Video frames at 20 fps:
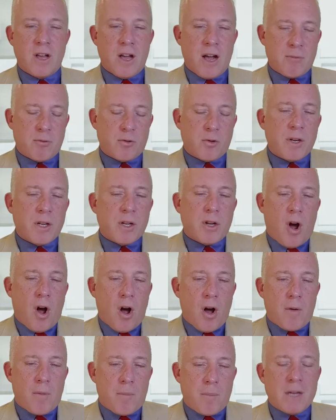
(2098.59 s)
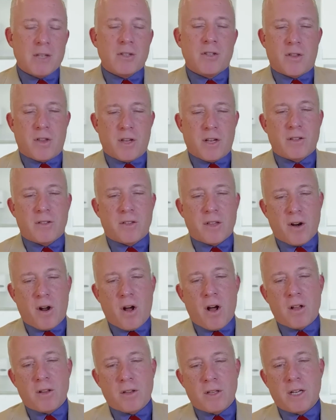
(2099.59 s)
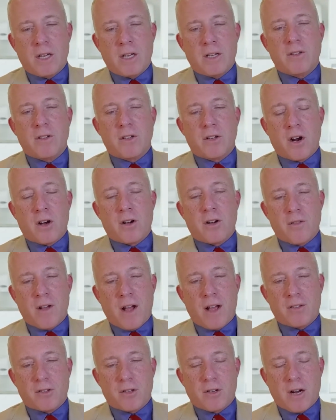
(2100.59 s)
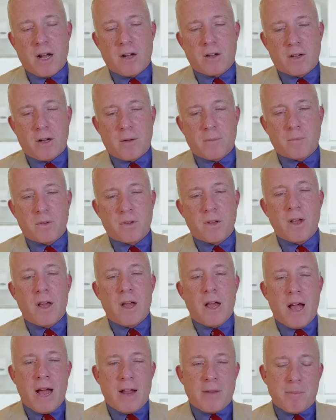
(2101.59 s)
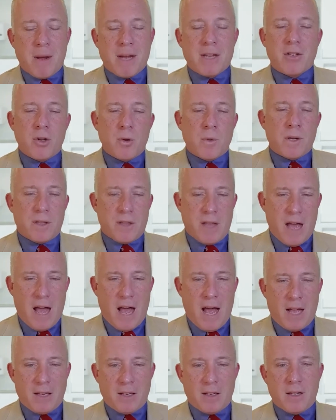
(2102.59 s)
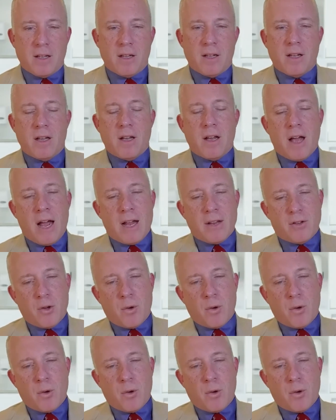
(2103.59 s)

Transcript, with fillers: I'm treating a bunch of things that all lead to cardiovascular outcomes. And by doing that, and